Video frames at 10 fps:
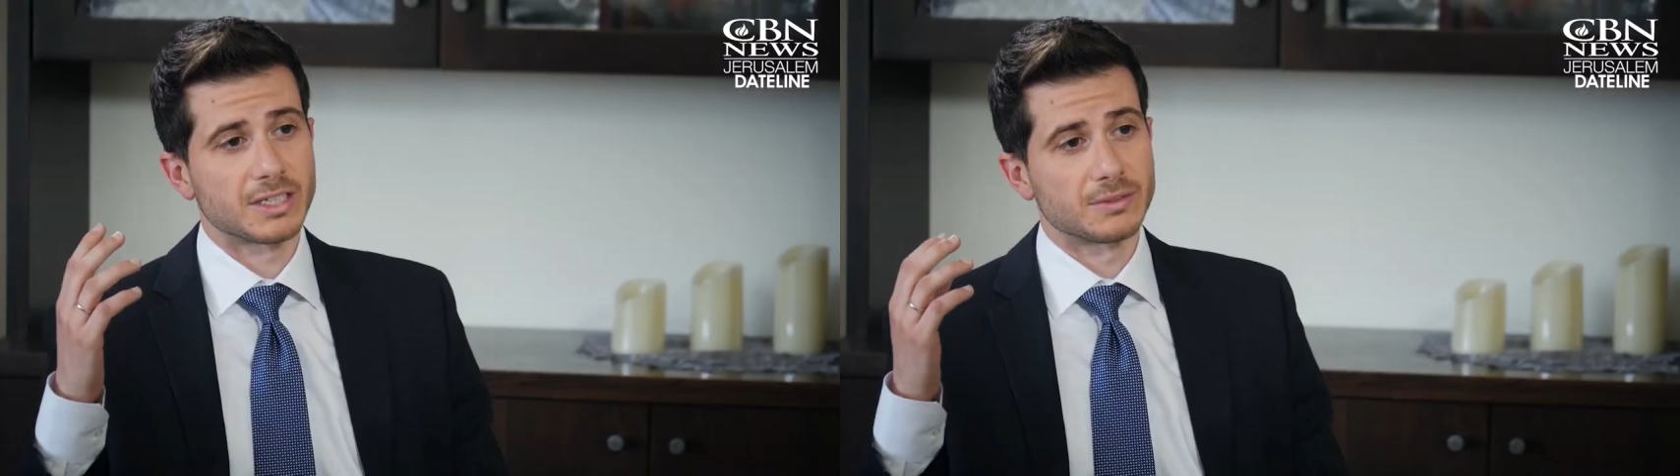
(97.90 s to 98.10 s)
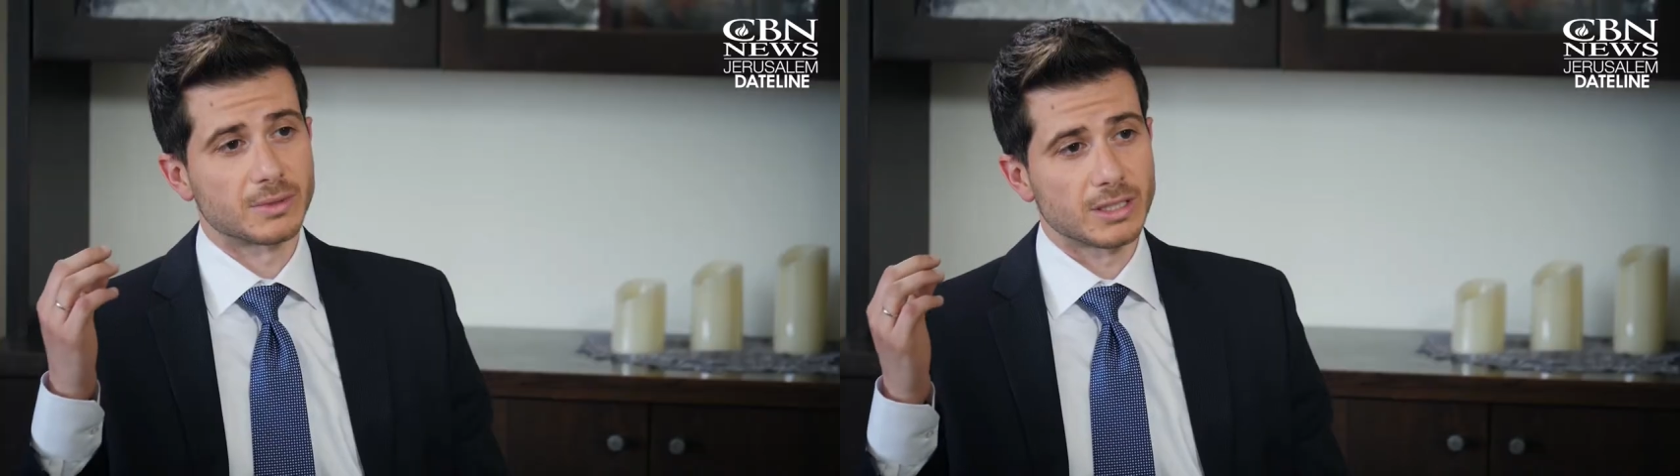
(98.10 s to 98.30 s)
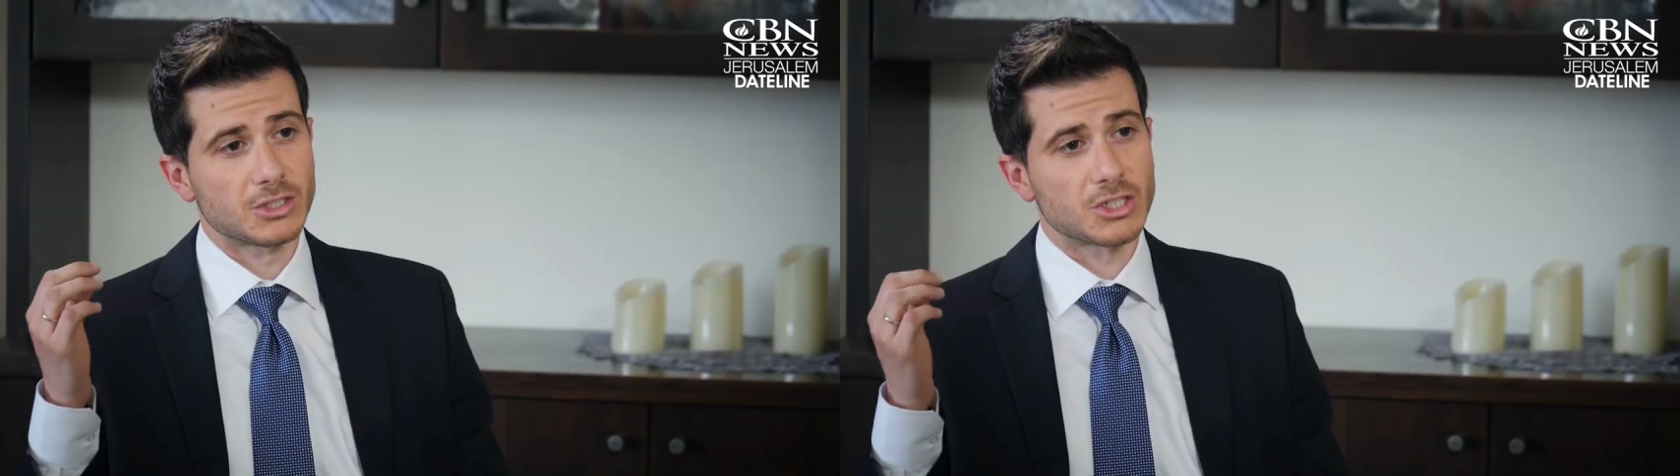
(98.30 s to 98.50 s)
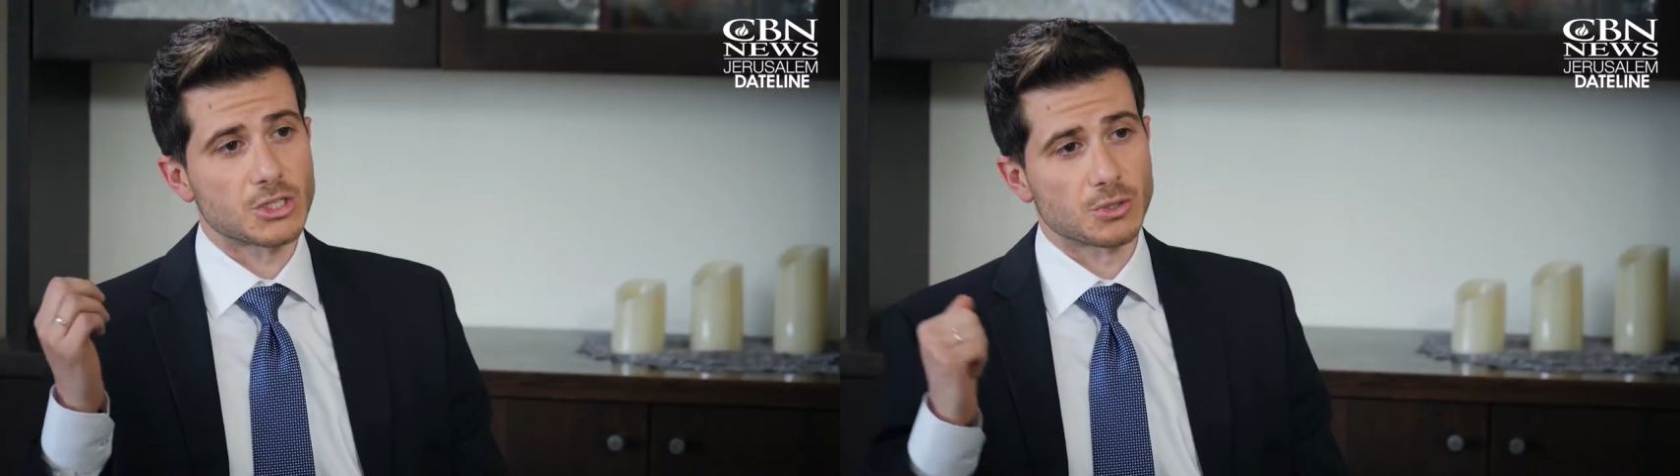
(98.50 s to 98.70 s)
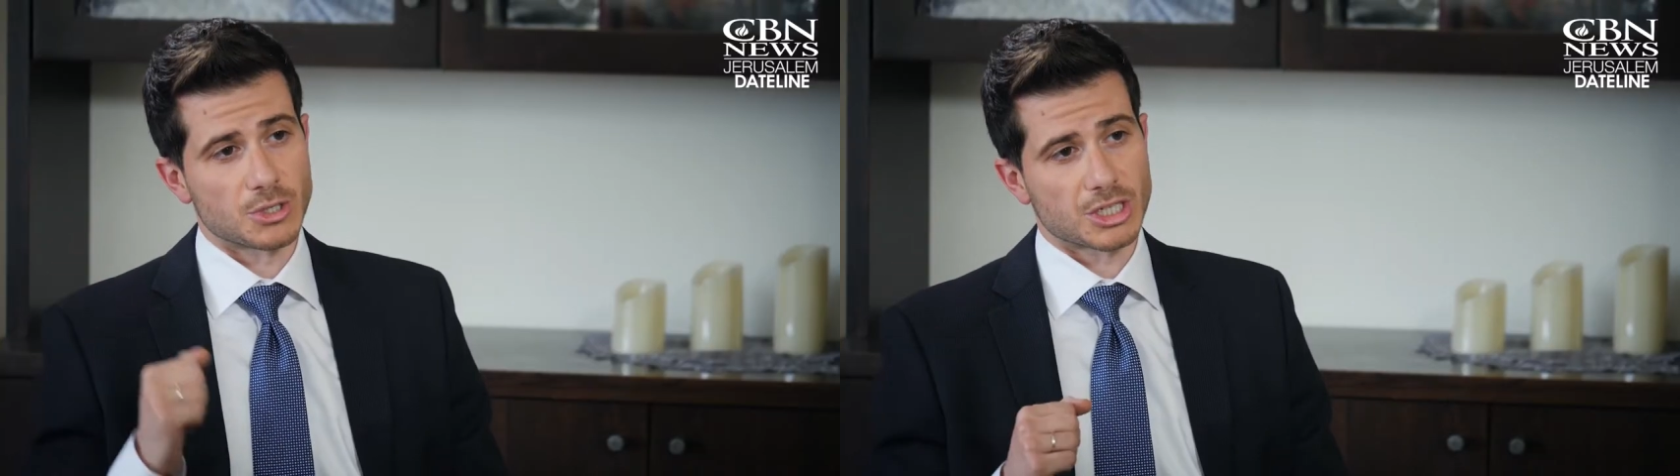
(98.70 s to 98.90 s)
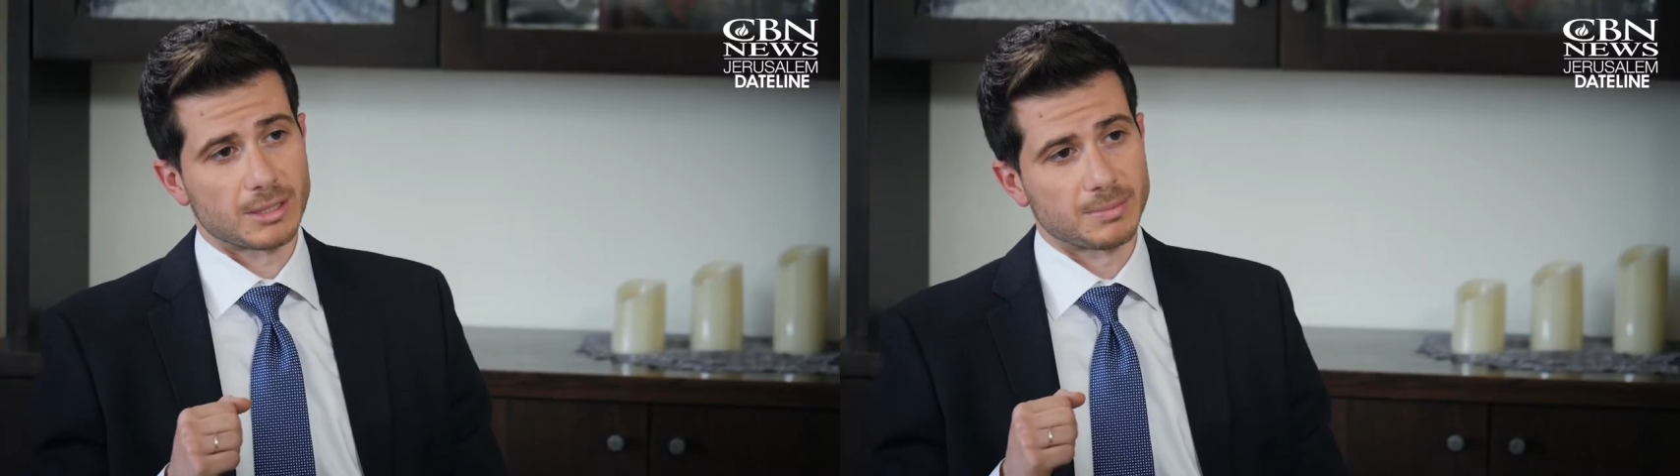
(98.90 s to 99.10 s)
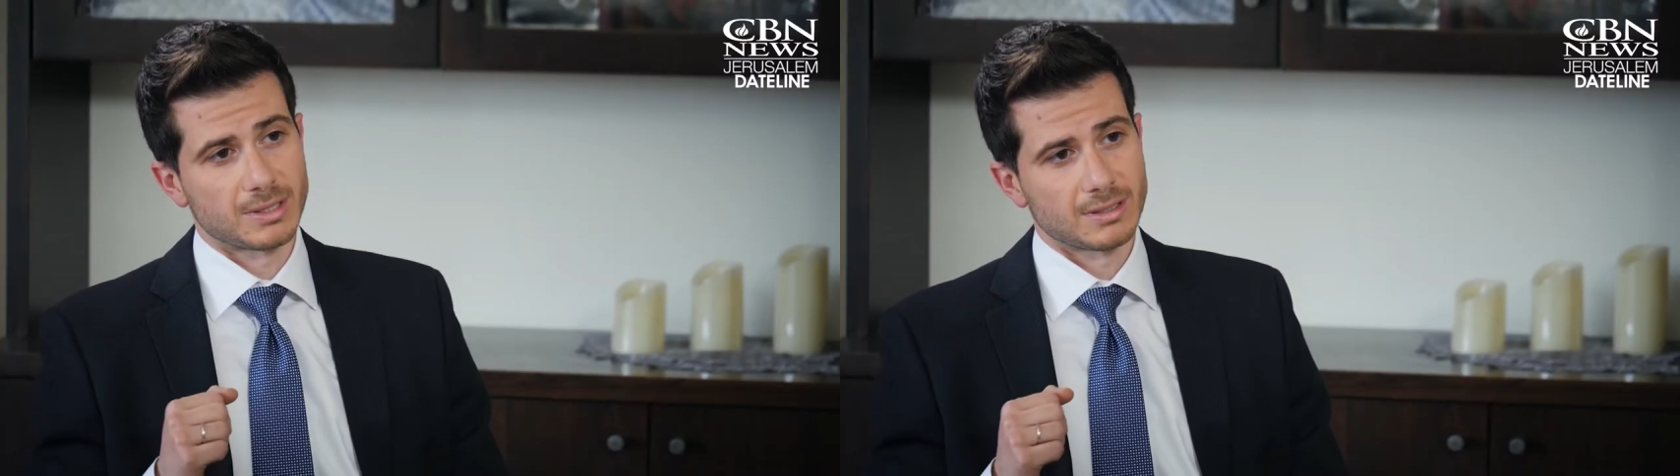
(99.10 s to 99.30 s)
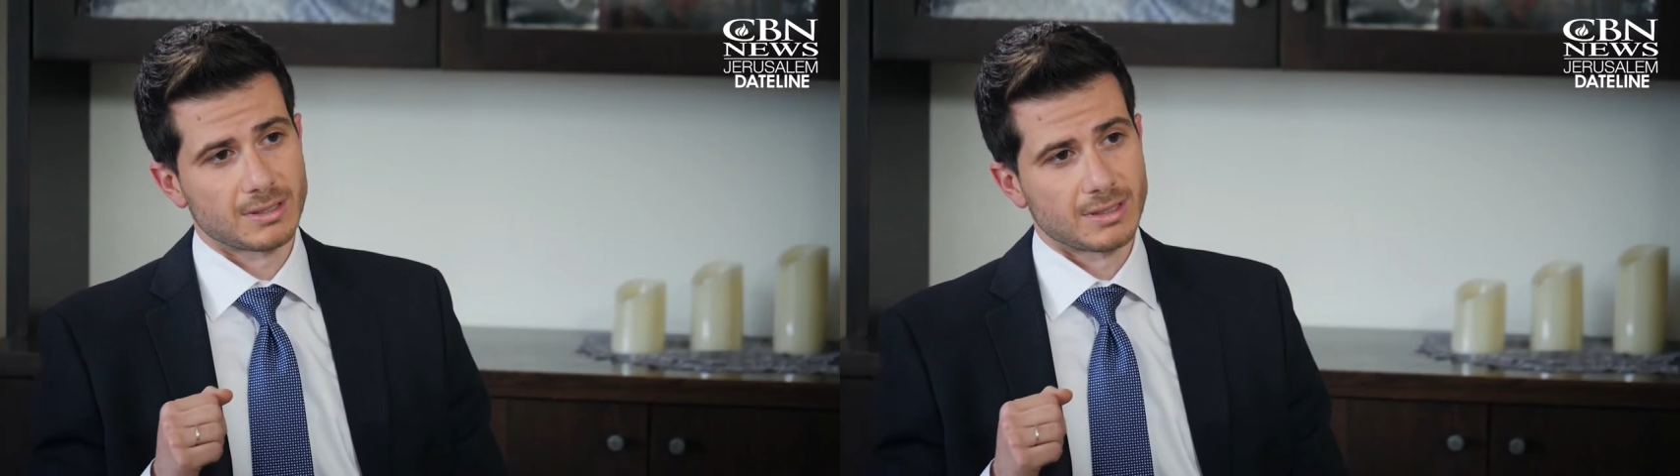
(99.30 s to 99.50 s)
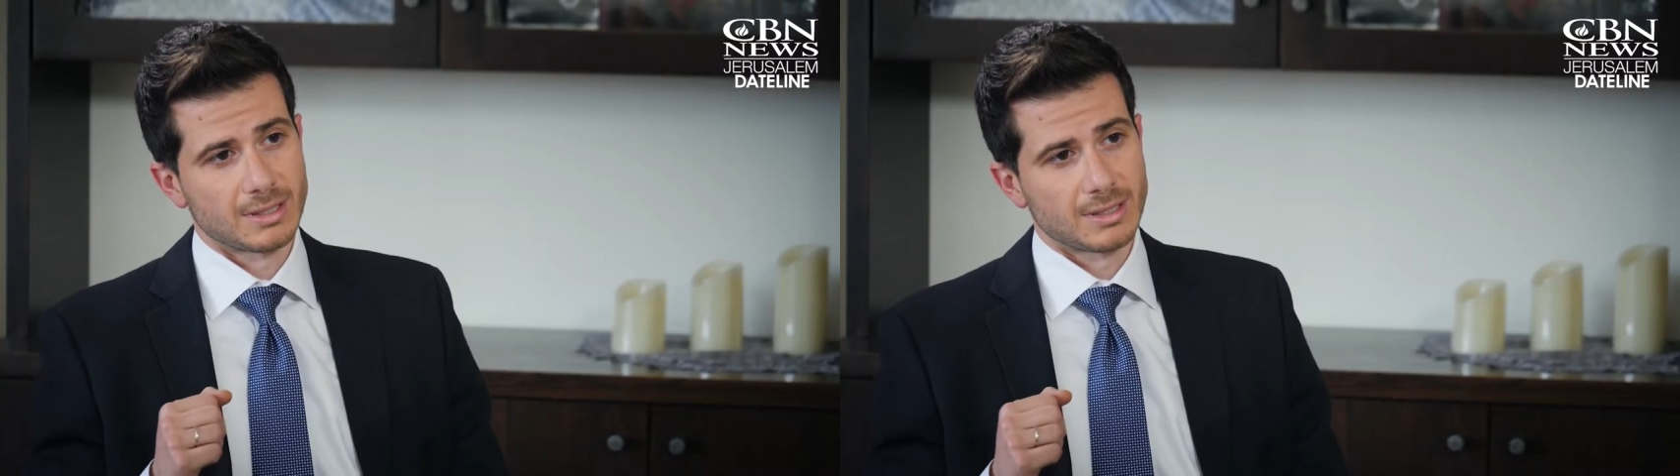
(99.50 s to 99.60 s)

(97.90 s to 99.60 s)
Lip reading: a religious Jewish couple.